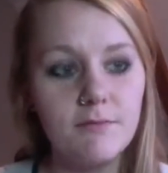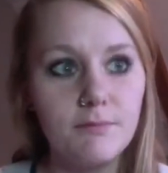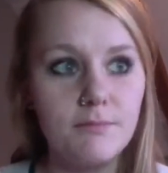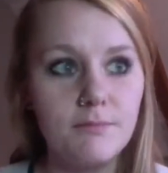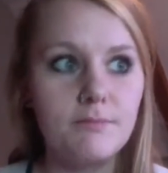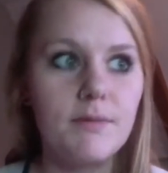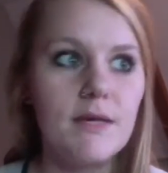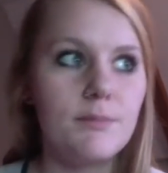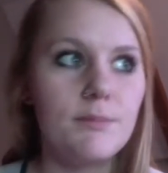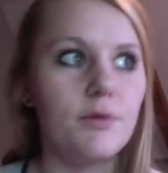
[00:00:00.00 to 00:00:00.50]

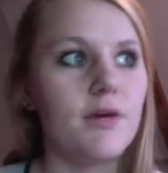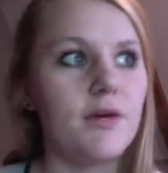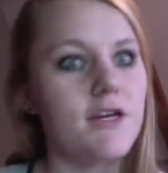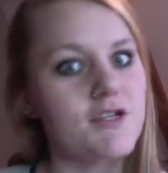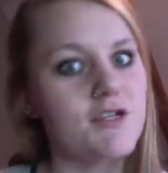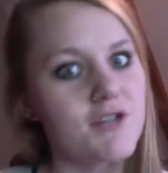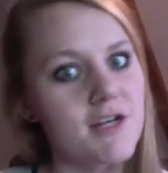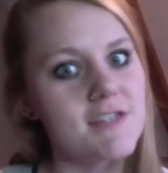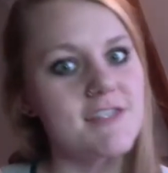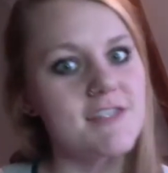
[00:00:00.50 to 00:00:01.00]
people get
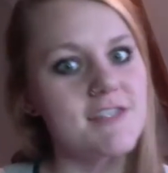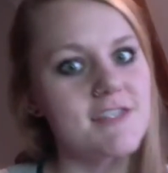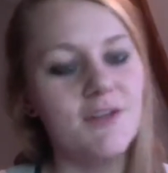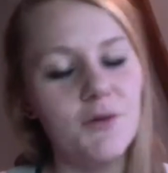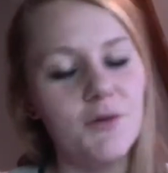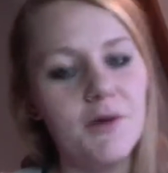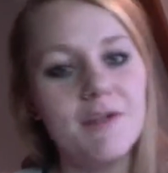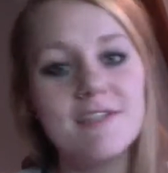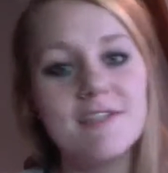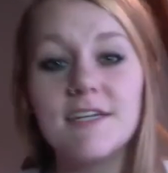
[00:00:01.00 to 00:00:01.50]
trust and
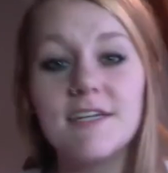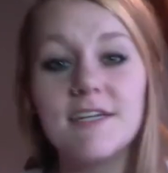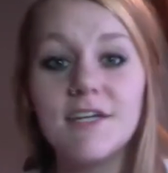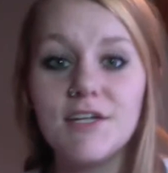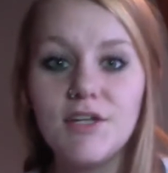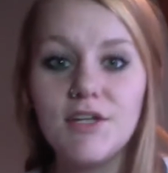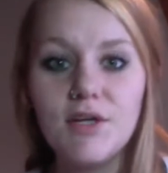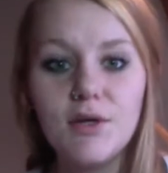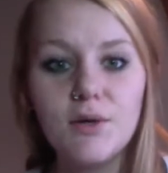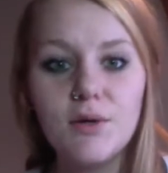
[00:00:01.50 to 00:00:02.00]
loyalty
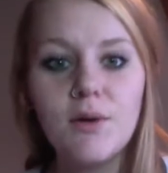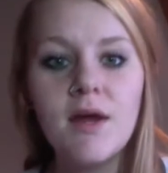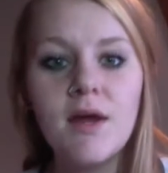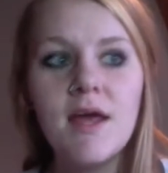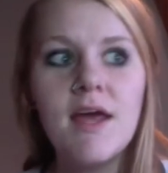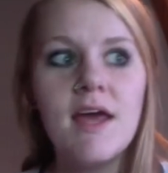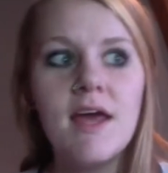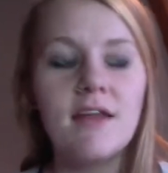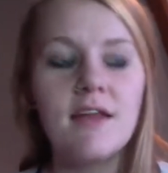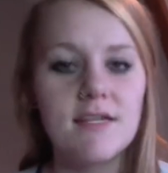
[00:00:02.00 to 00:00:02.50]
in you, and
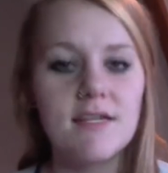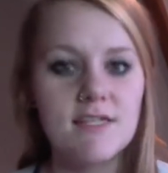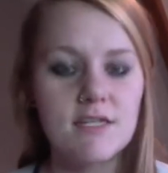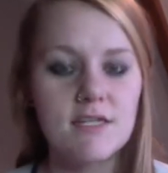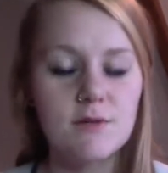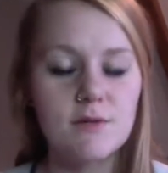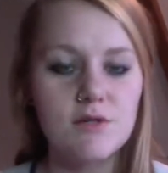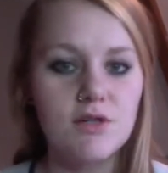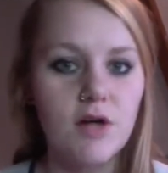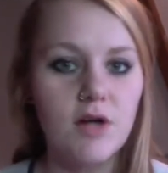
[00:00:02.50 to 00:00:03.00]
they see
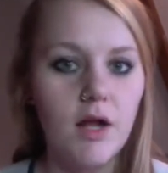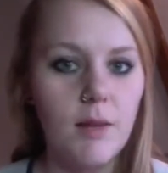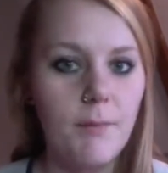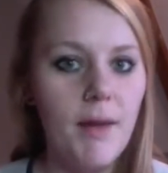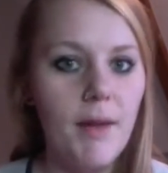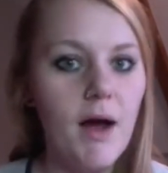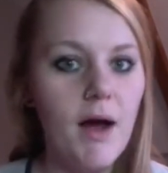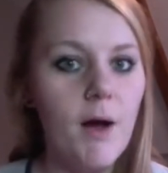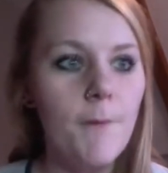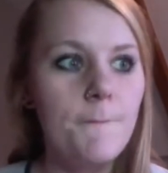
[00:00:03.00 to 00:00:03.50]
what you're all
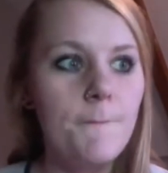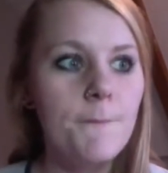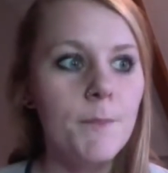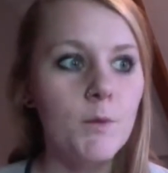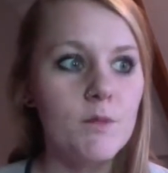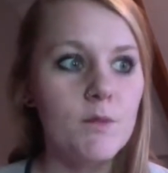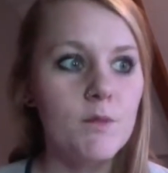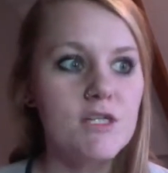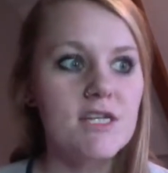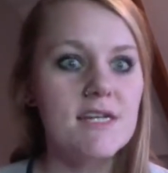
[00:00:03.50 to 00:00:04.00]
about,
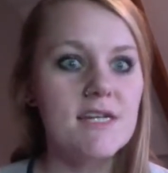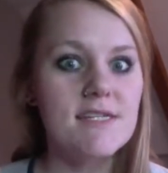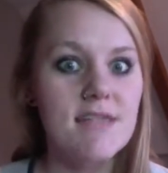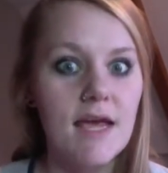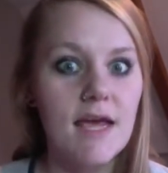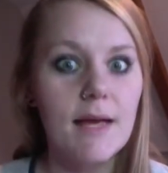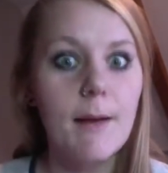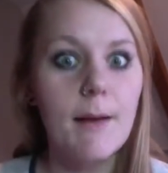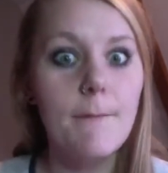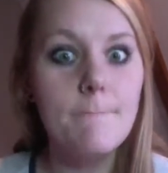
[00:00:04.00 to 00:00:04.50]
which can
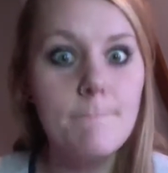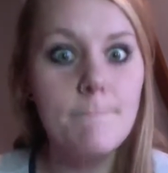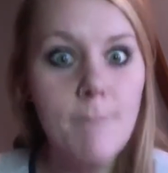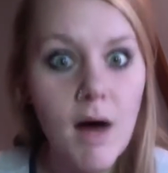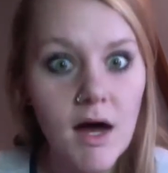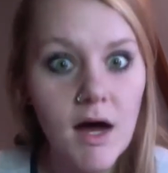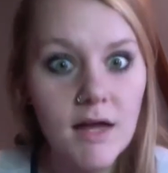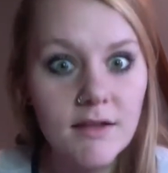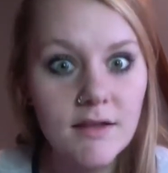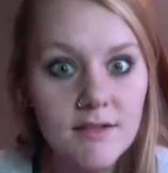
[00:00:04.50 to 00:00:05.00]
take
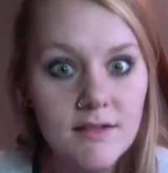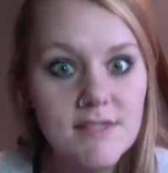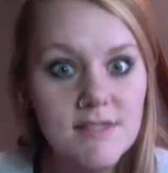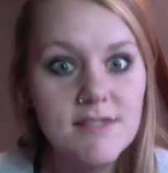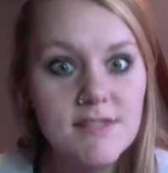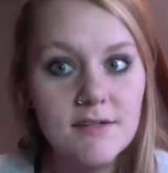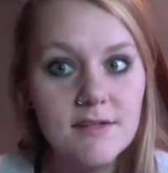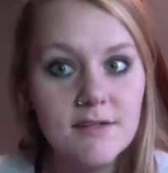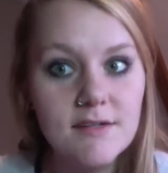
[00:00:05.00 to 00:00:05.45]
months,